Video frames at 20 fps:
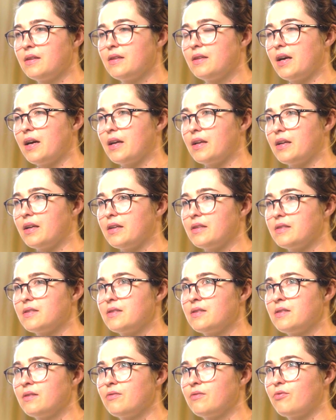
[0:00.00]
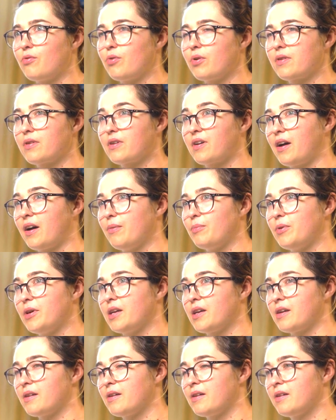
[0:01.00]
that is
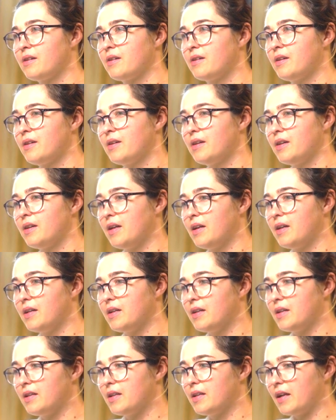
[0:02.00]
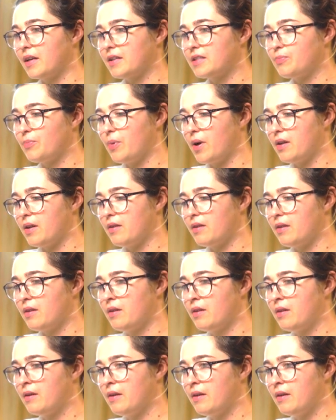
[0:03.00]
forthcoming in the next month?